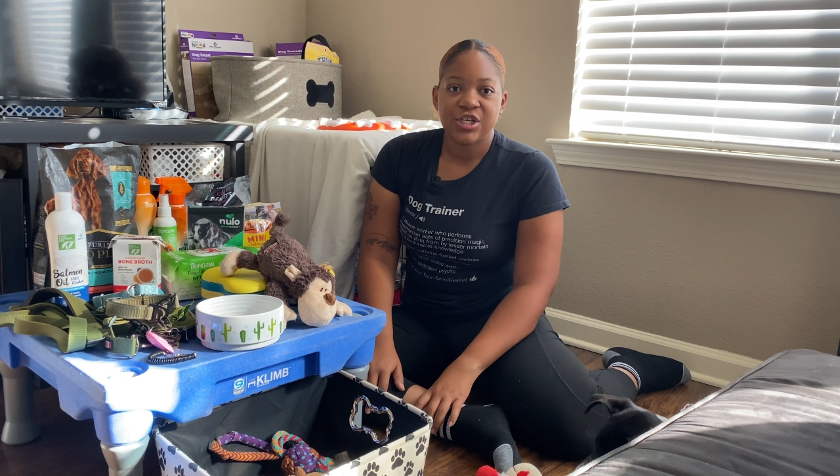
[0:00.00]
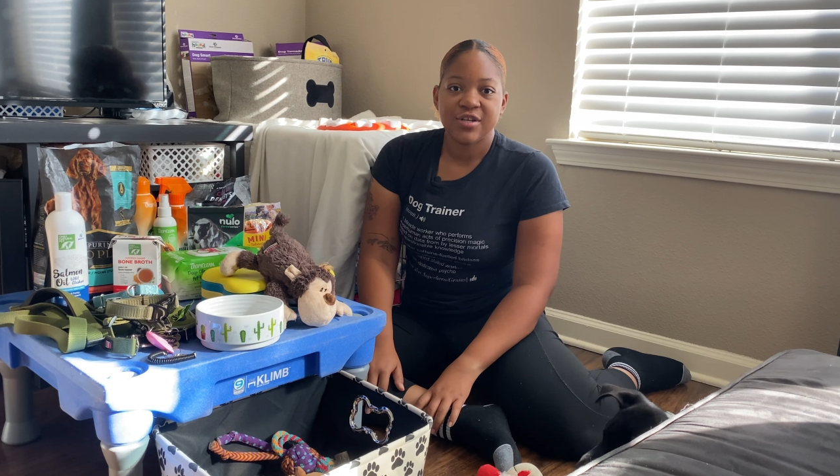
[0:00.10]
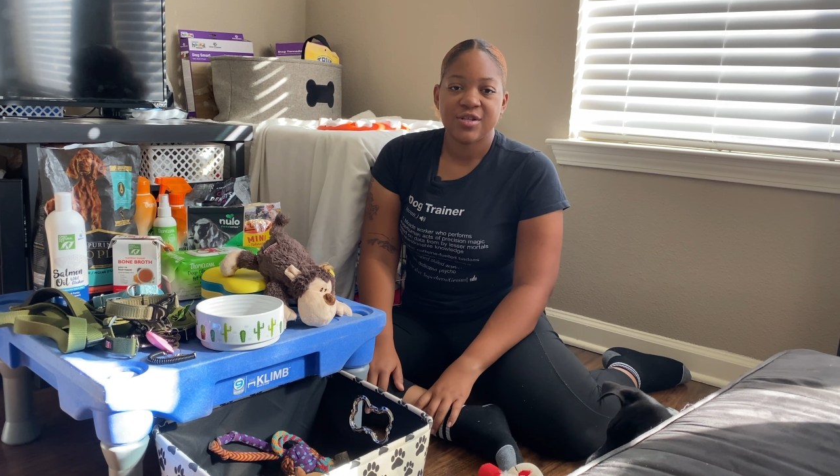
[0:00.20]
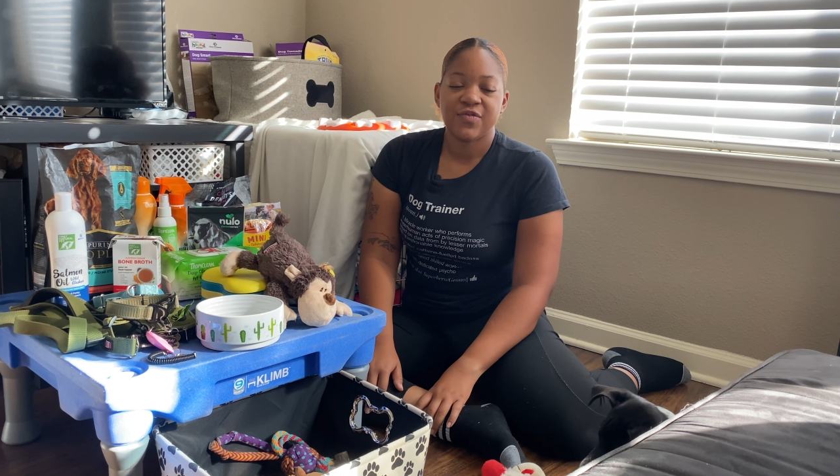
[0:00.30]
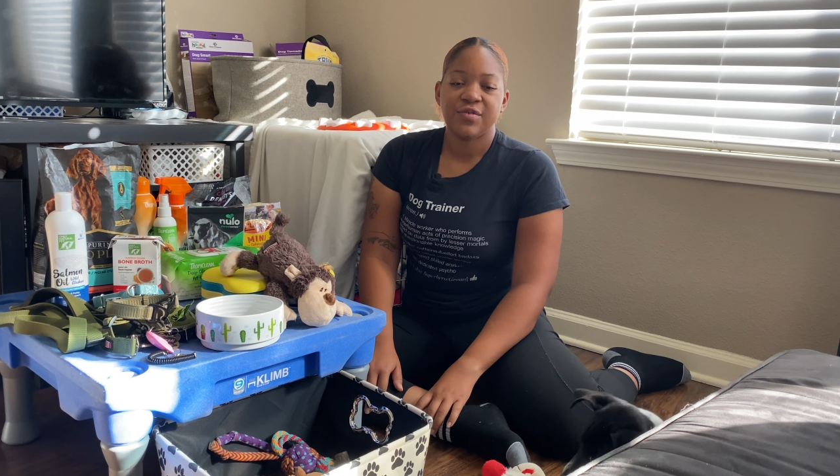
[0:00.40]
to
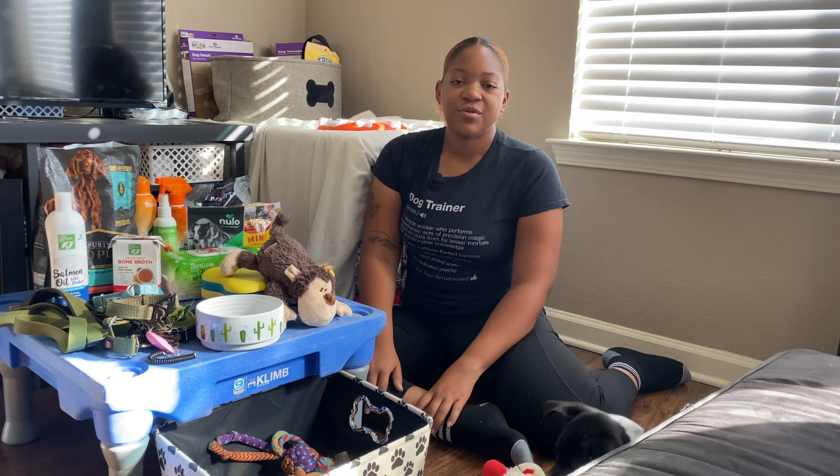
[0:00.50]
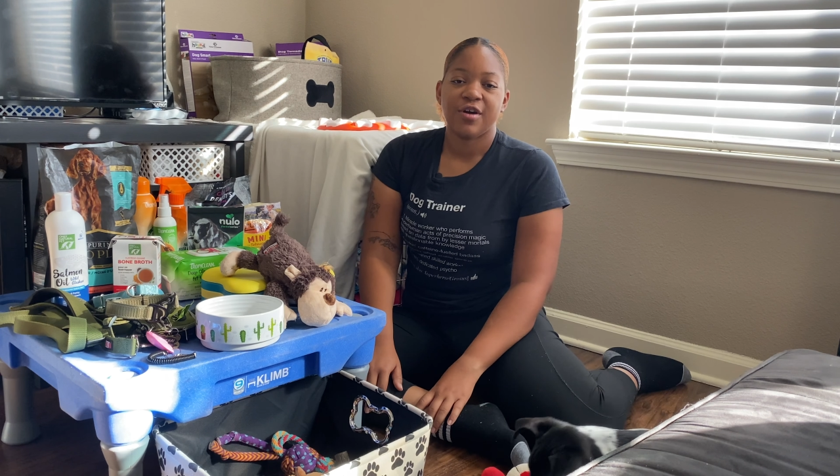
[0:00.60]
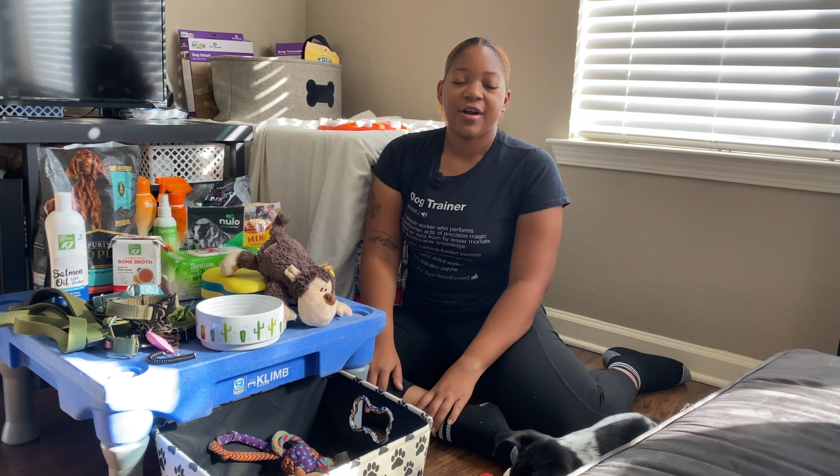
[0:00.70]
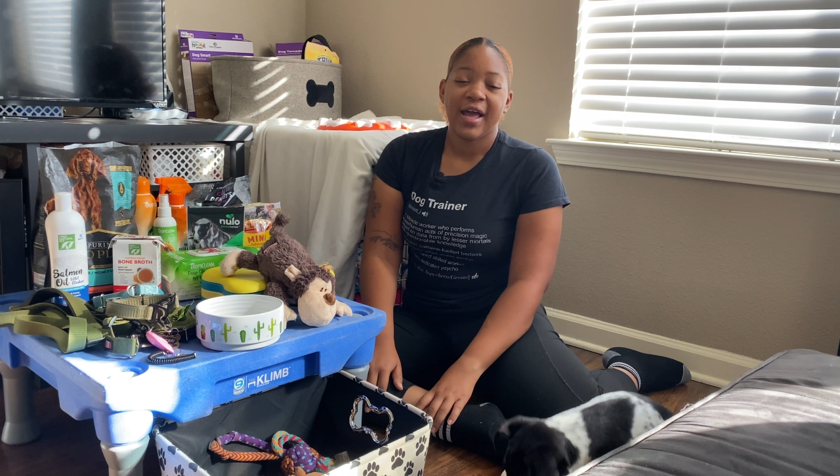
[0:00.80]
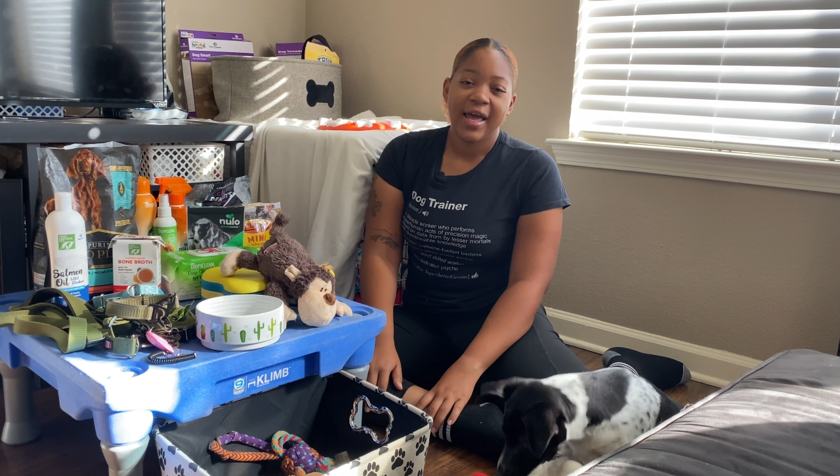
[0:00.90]
his food
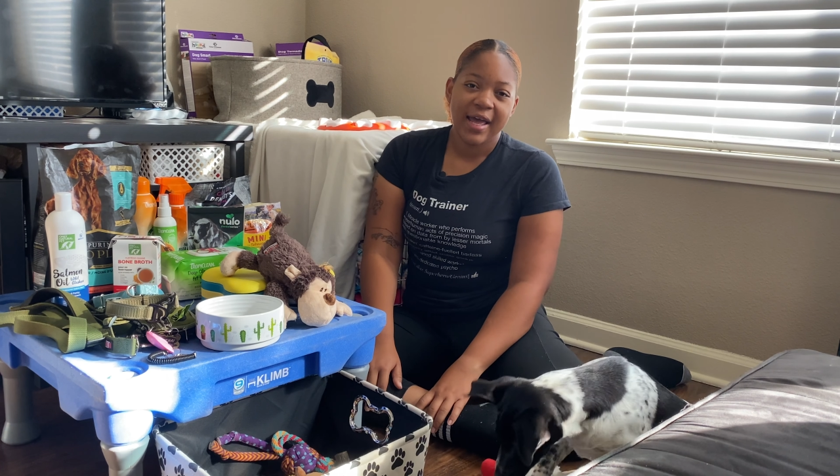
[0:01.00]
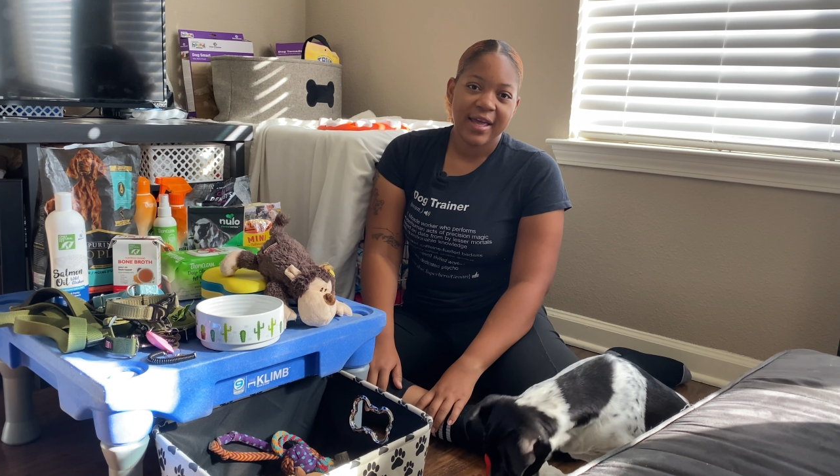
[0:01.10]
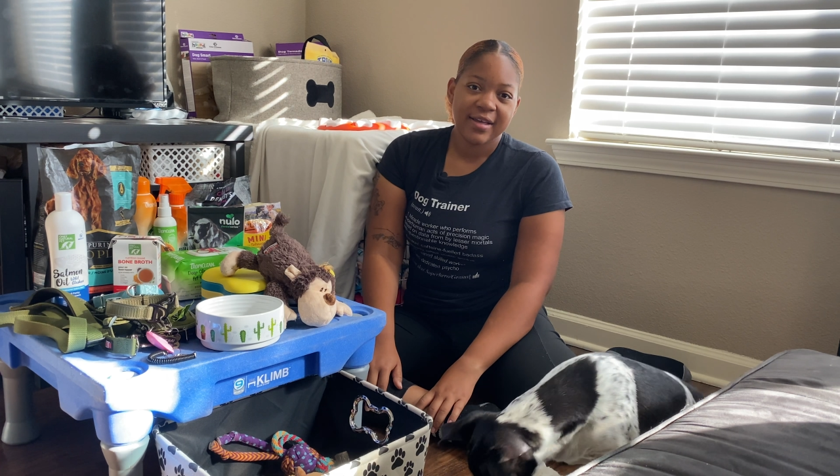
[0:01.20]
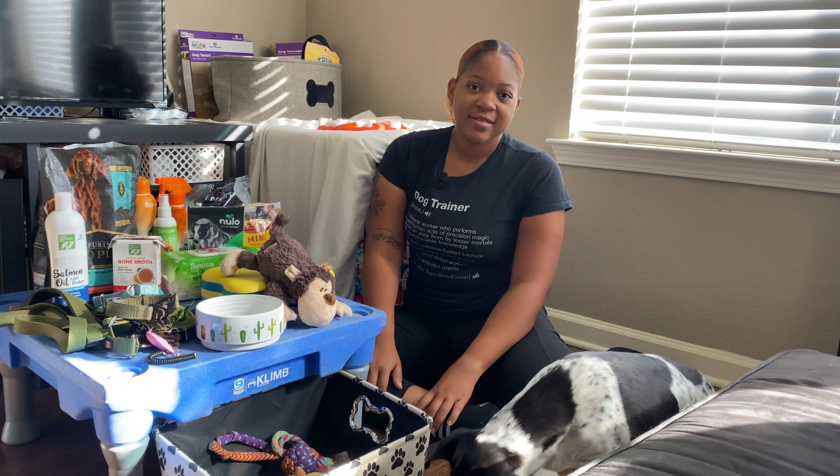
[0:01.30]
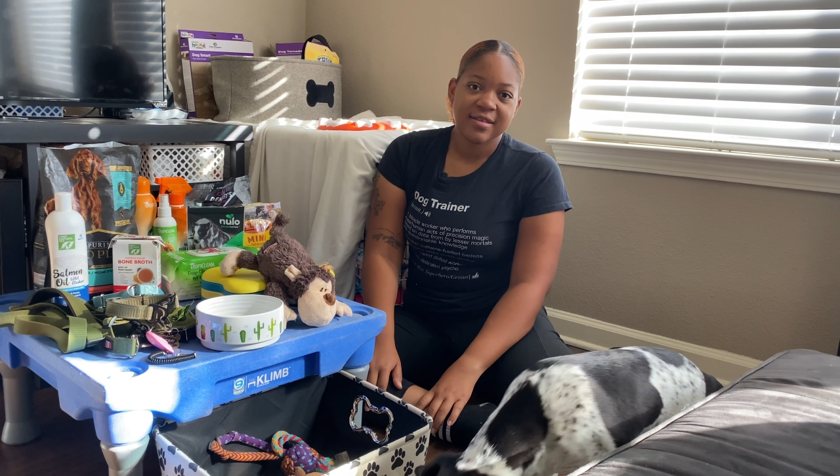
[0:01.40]
are
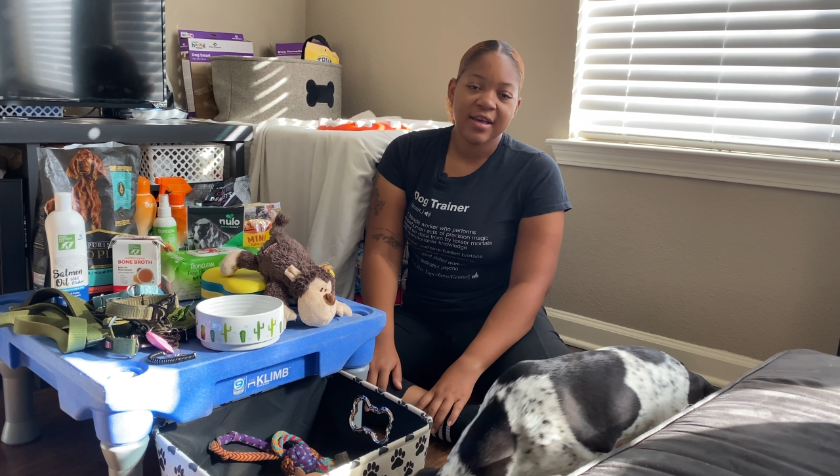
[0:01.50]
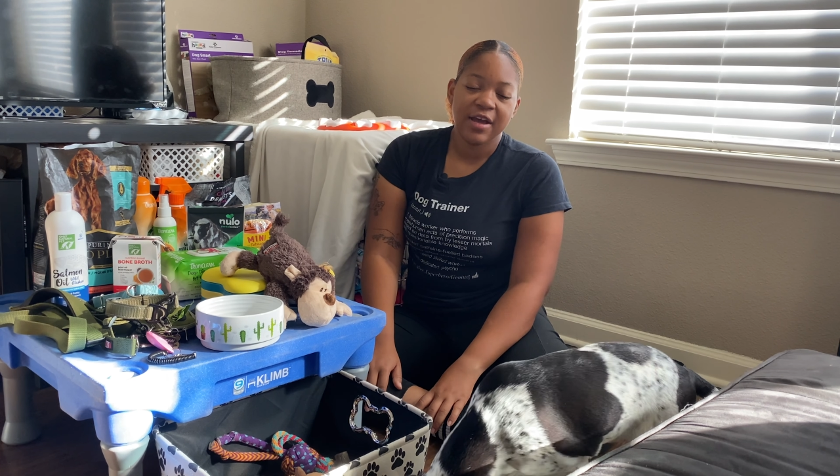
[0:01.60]
eggs.